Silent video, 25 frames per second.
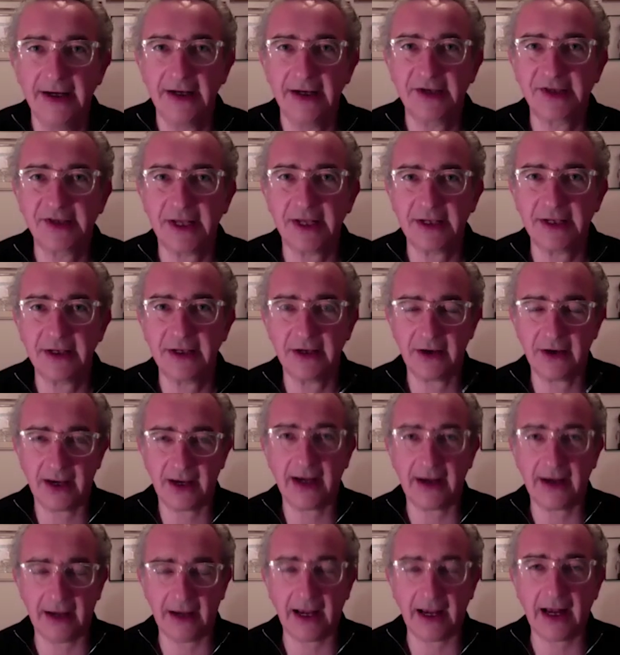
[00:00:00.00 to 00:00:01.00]
and said, you know,
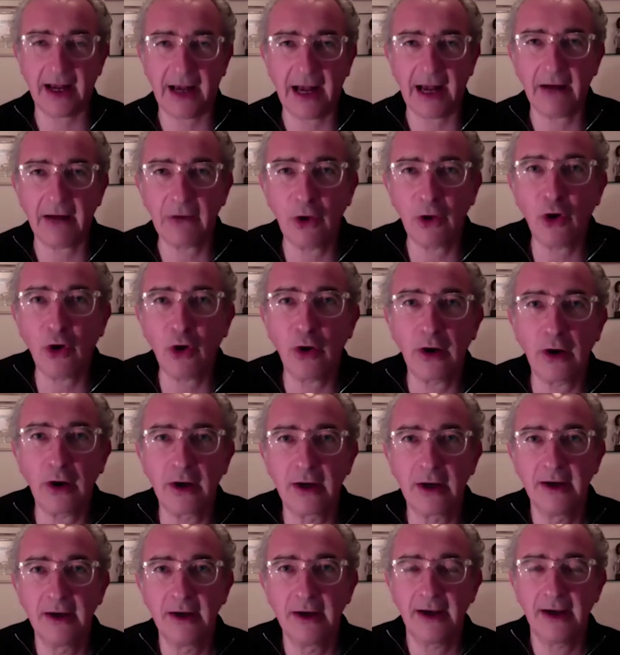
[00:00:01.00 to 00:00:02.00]
how, how long,
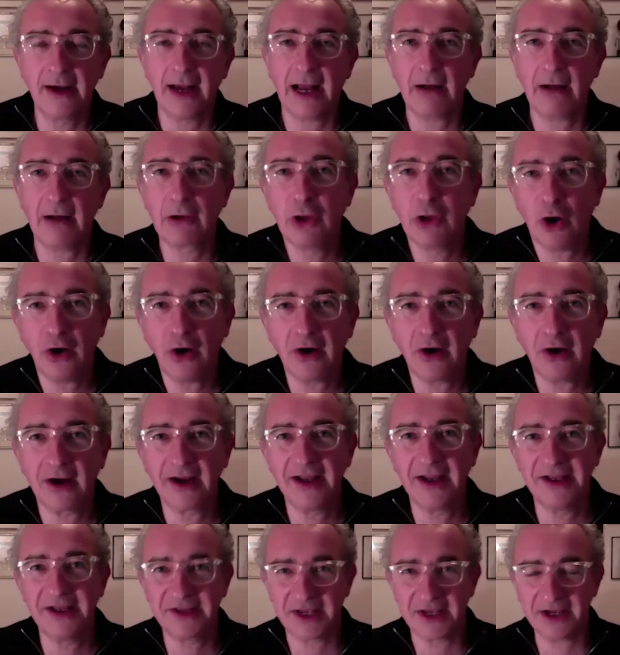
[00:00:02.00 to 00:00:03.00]
how long
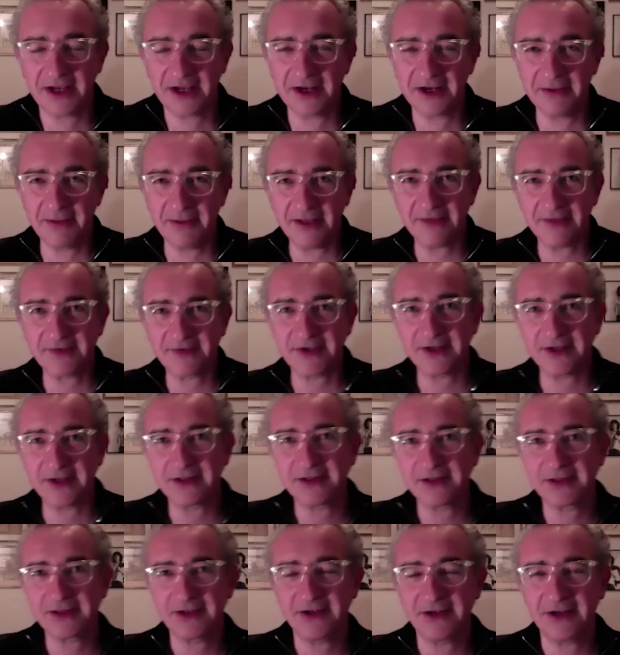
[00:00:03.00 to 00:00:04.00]
is it going to be
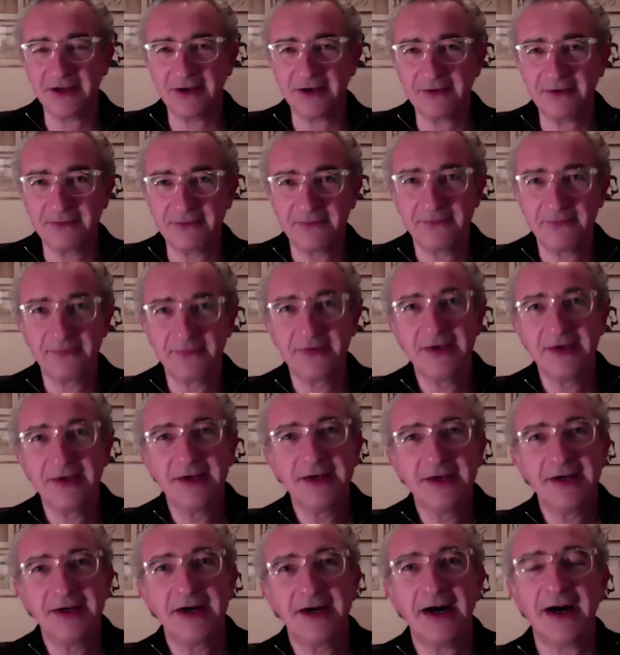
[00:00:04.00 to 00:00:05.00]
until, you know,
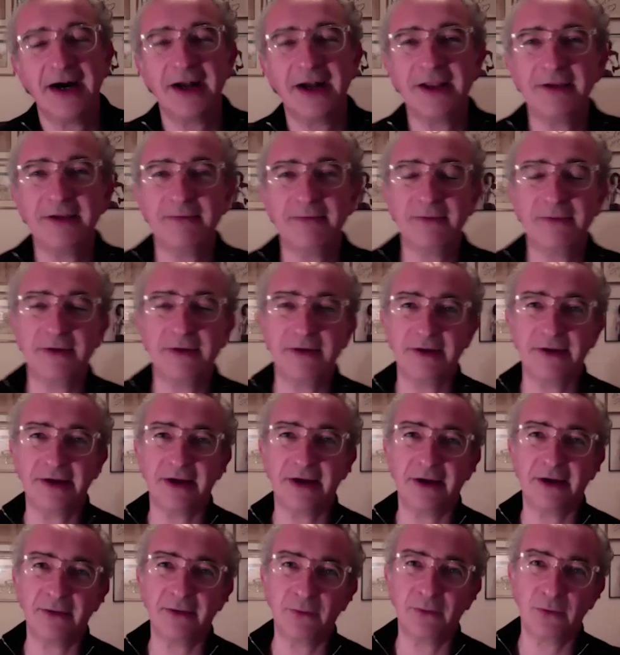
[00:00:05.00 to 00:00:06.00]
uh, you
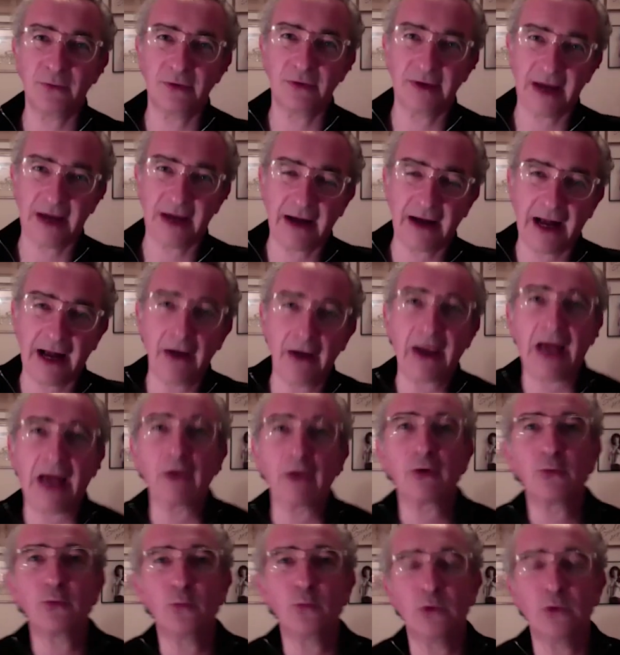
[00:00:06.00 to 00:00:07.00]
know, how, how
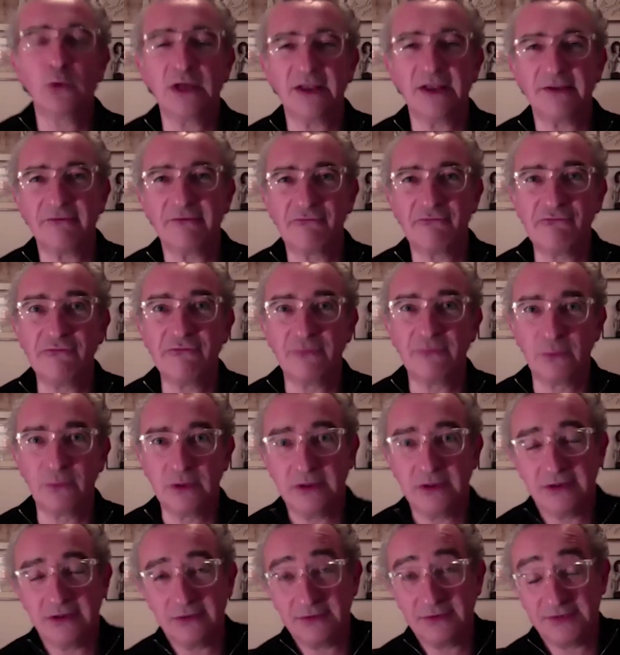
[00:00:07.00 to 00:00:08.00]
long would it, would,
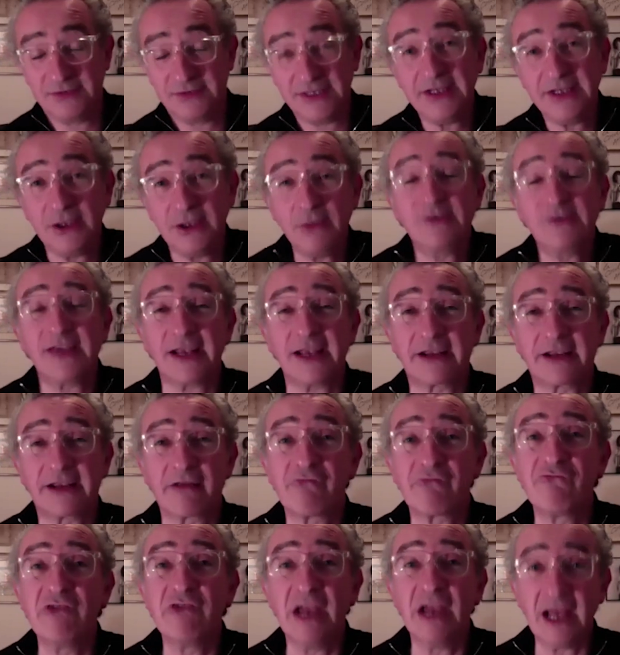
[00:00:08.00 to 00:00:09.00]
did you take to
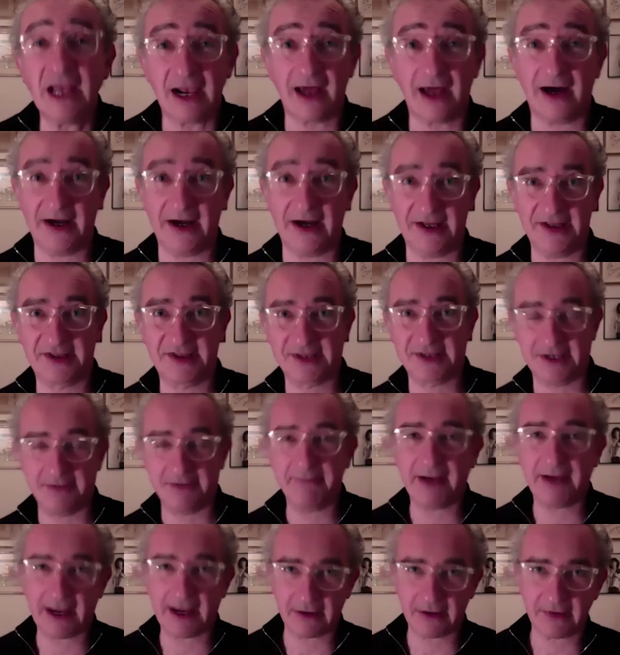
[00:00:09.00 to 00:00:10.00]
realize
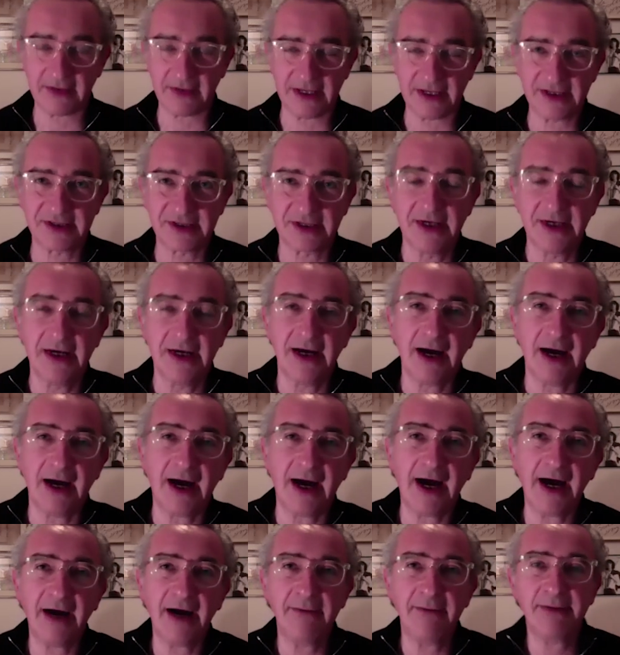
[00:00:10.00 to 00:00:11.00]
about this?
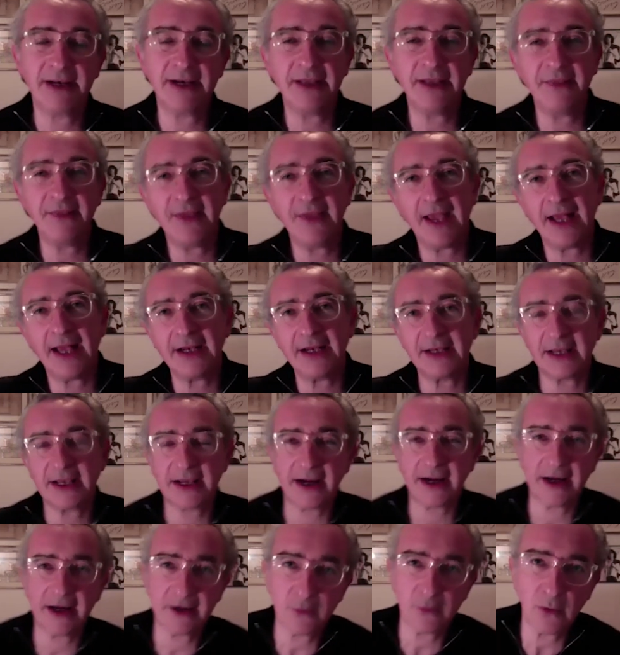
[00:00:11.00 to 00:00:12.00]
Uh, but in the end, it
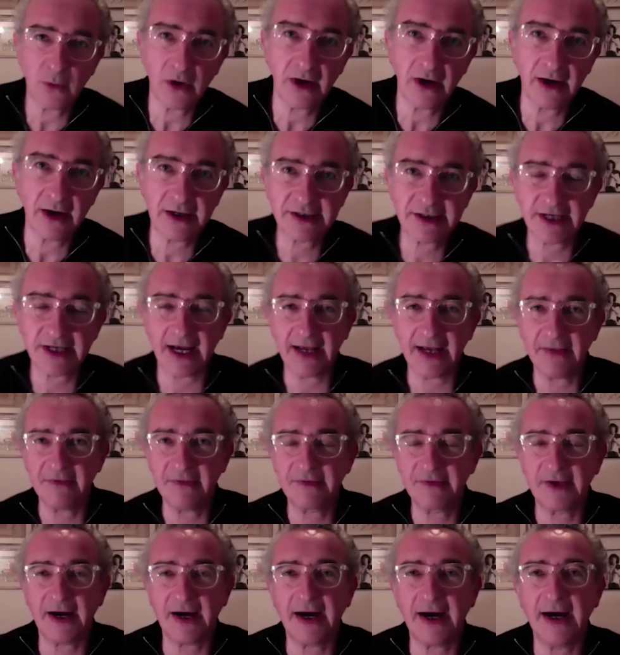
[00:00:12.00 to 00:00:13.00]
kind of worked,
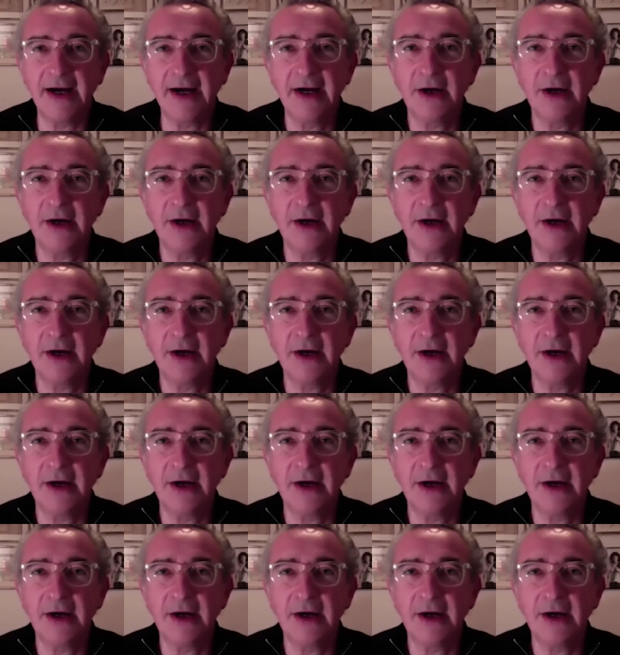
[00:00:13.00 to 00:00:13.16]
and uh,